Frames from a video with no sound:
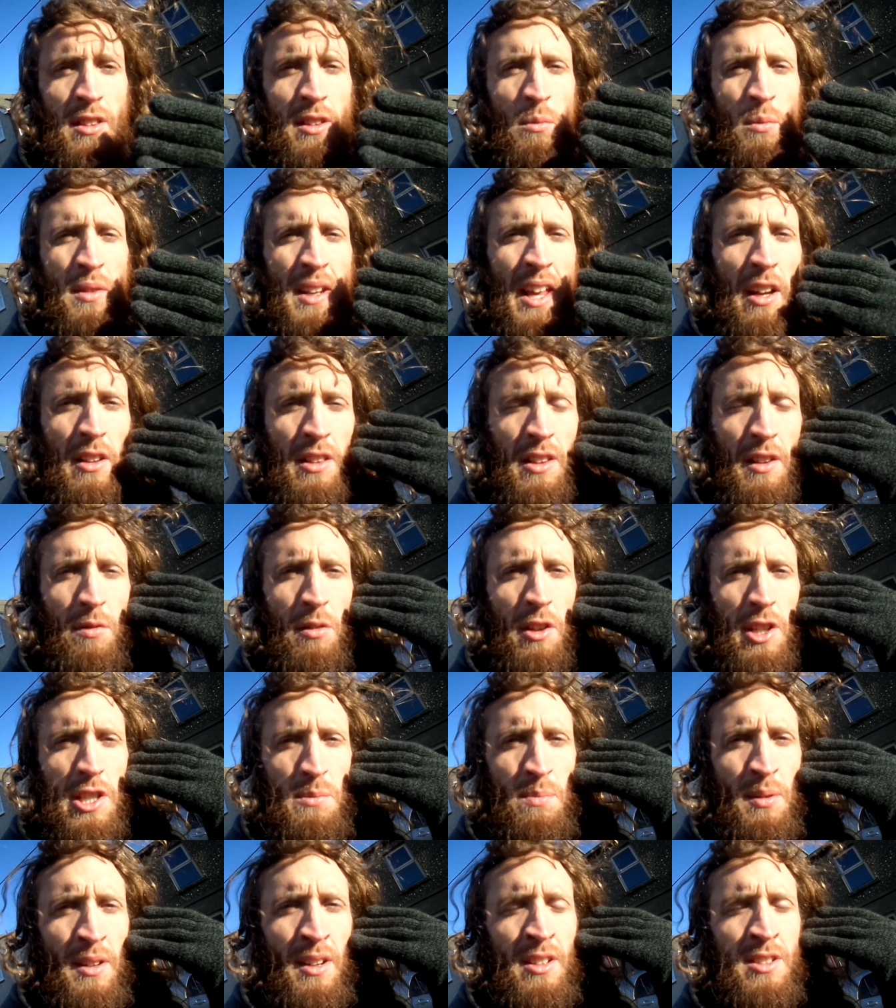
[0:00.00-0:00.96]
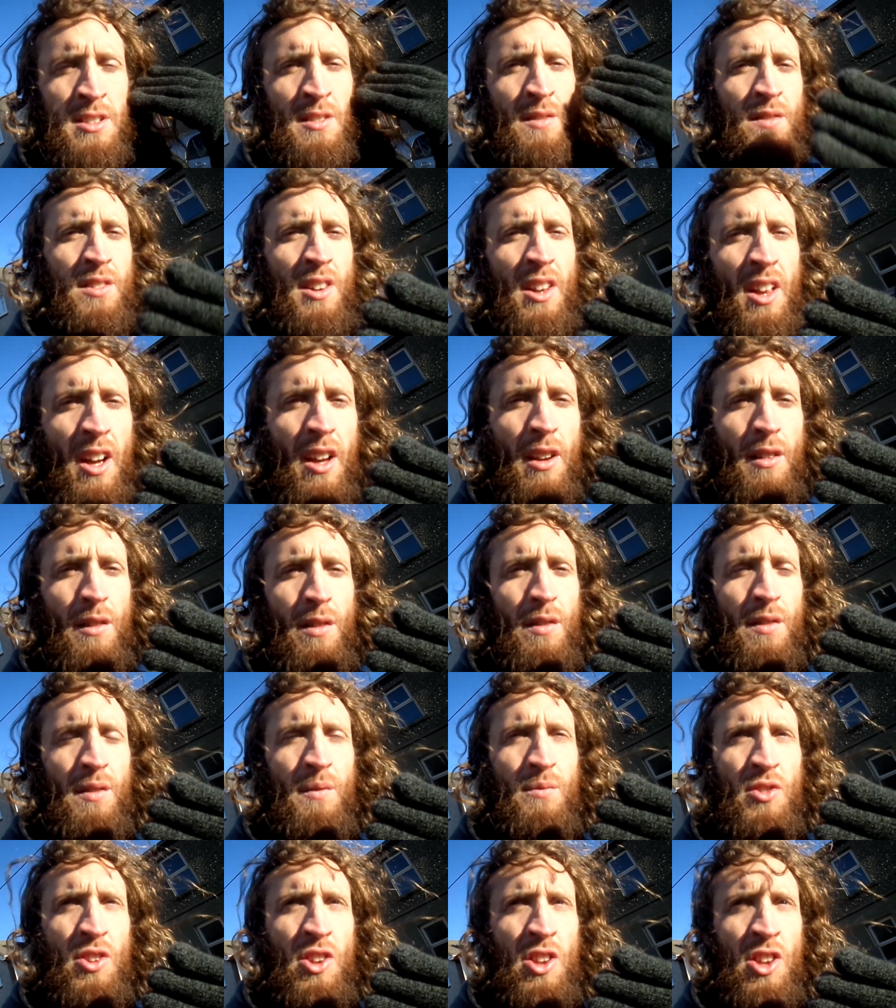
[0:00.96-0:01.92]
the experience of life,
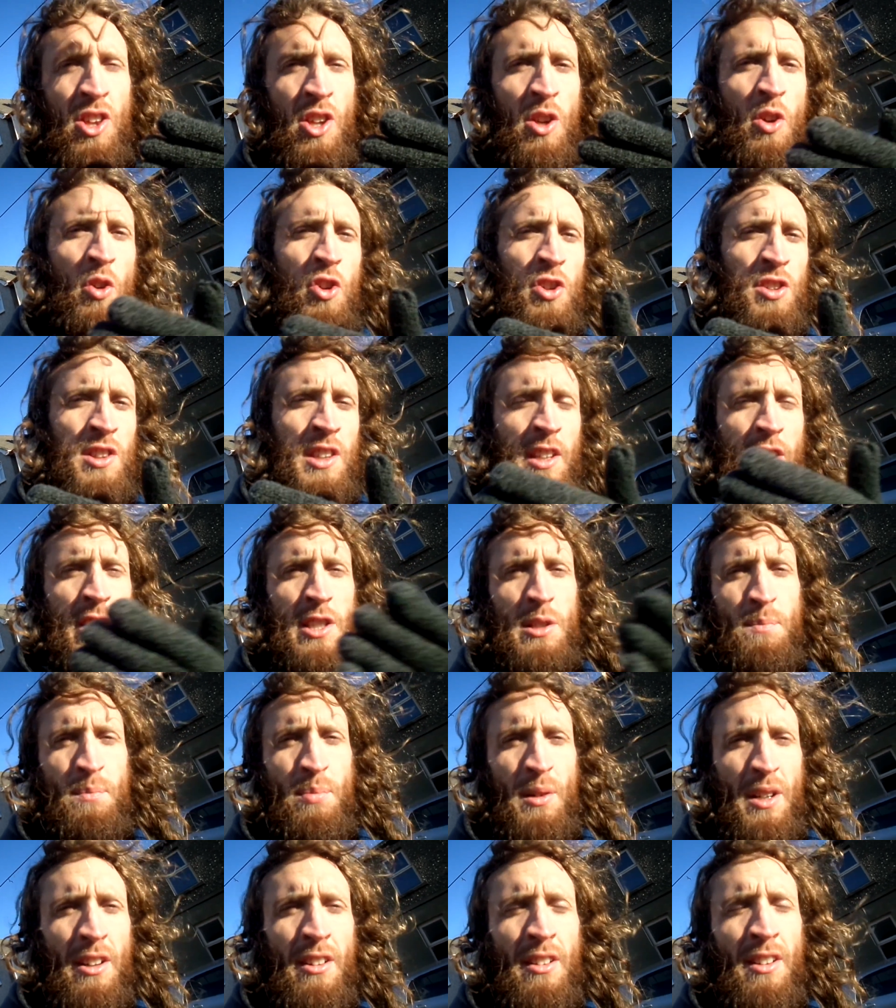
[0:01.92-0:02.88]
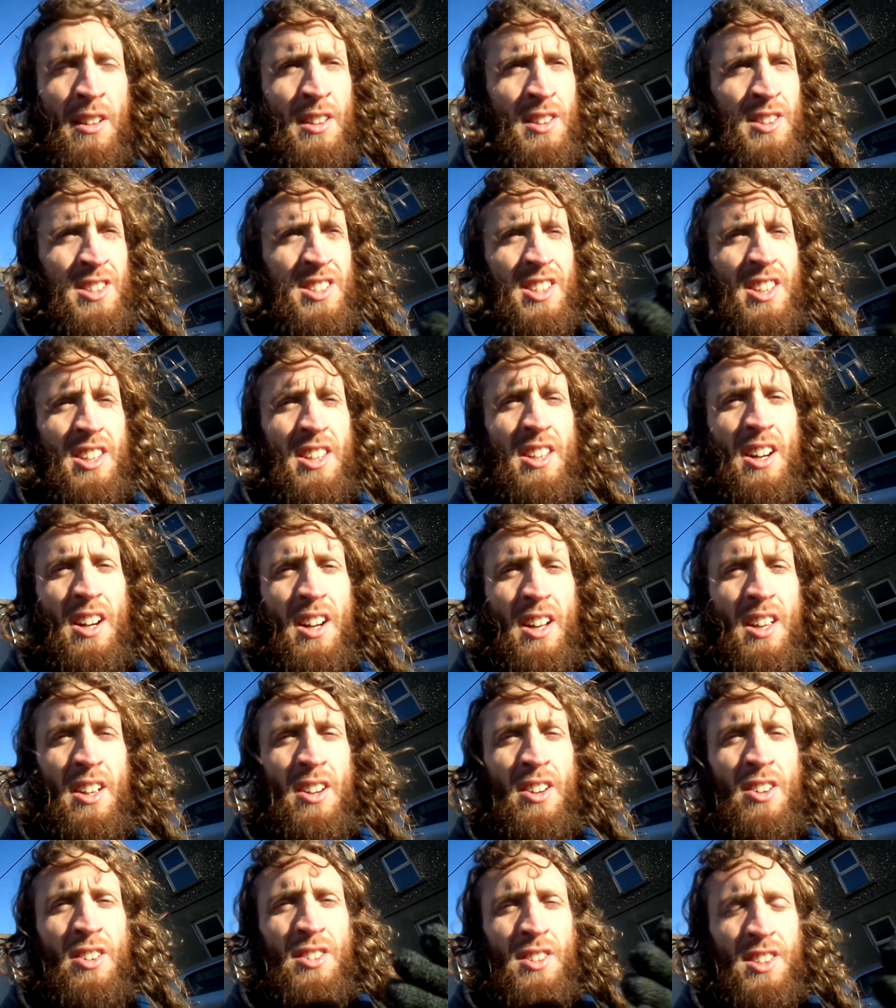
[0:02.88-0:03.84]
you couldn't experience
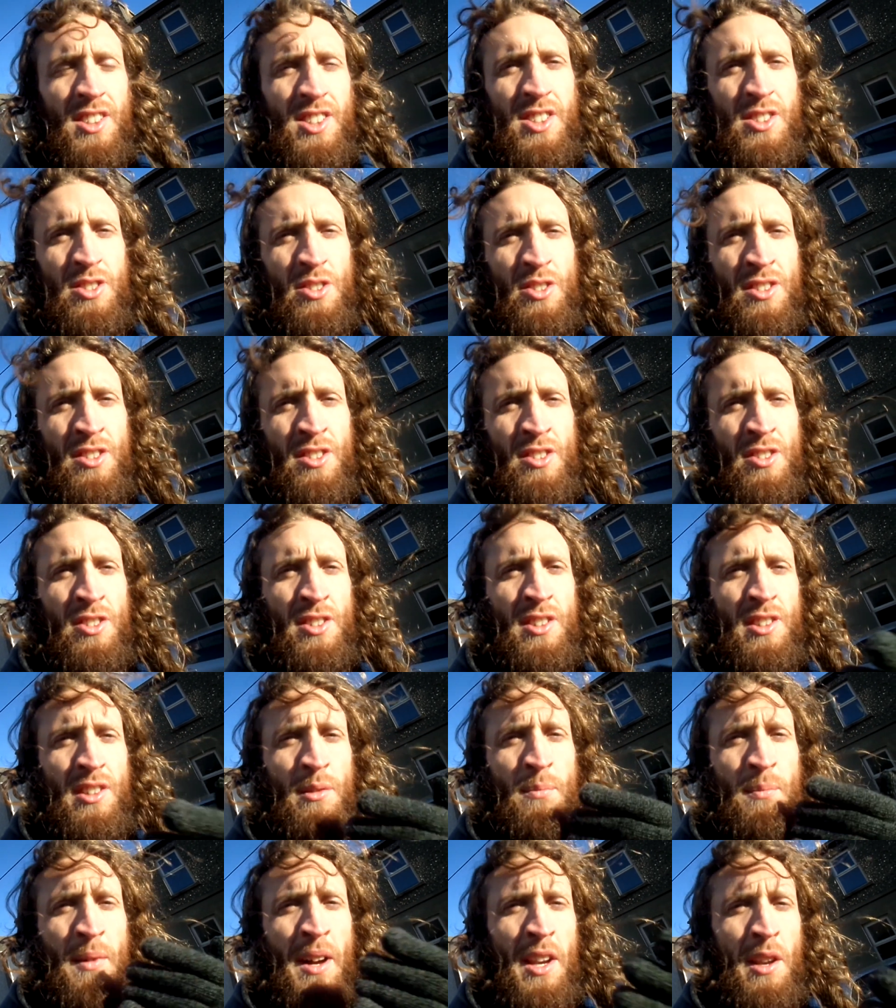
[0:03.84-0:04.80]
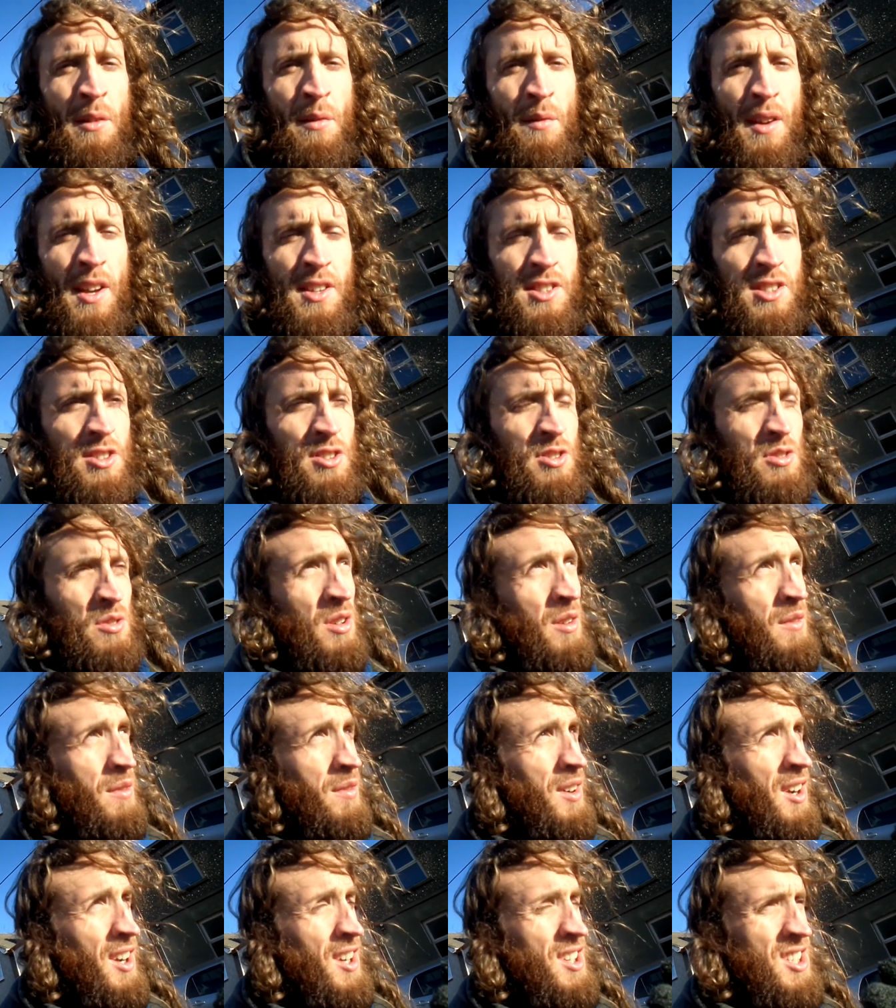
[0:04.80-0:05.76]
Gaia or the sun or the manifested
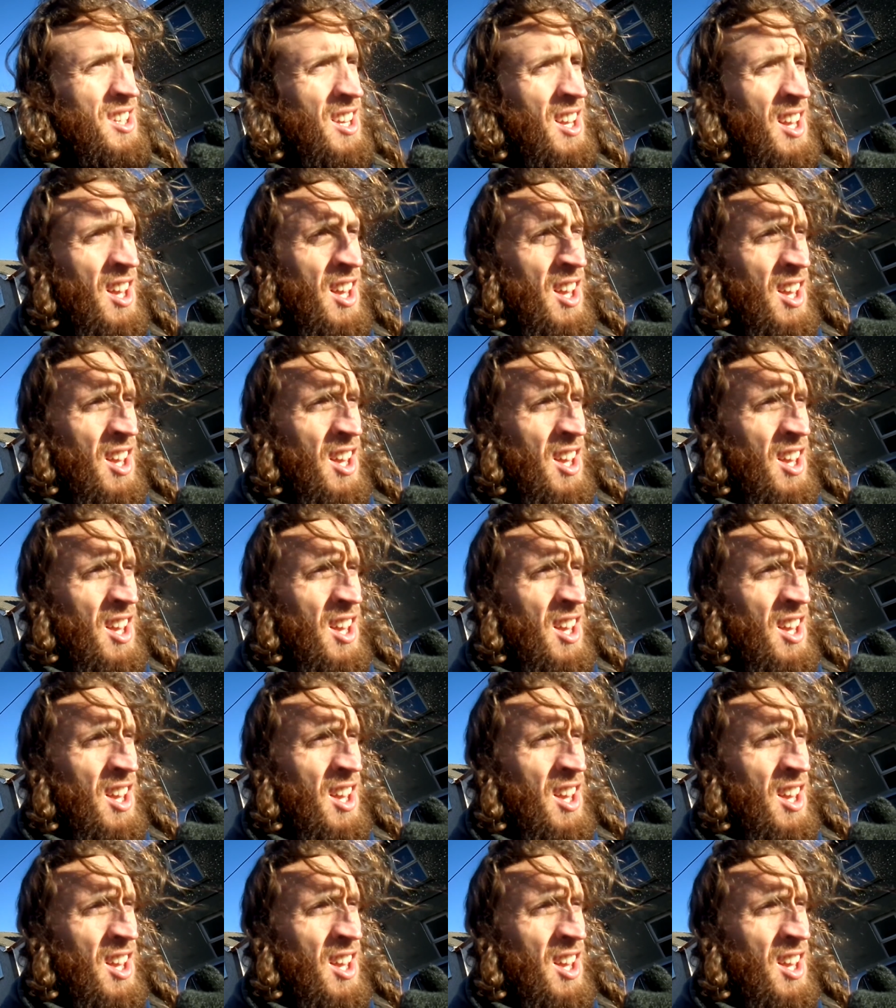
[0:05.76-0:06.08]
universe.